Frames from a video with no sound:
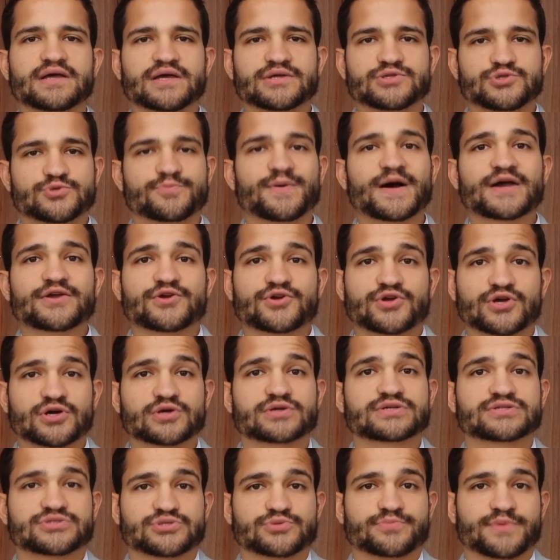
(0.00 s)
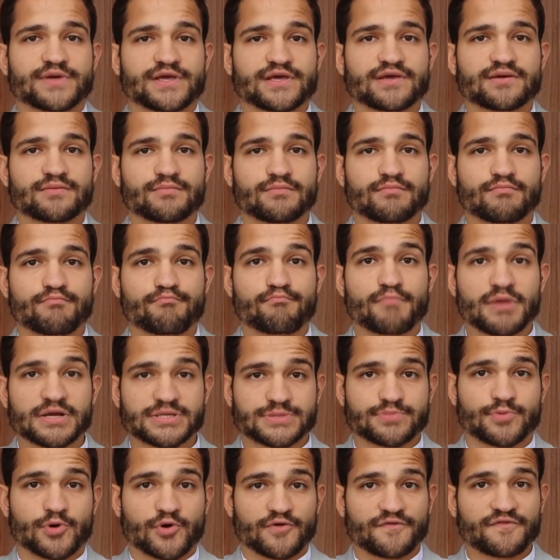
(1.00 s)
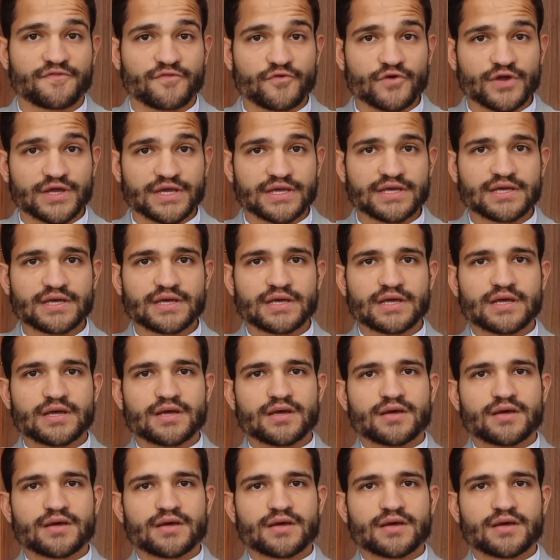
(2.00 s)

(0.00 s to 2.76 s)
In Dubai, you're going to be much more free,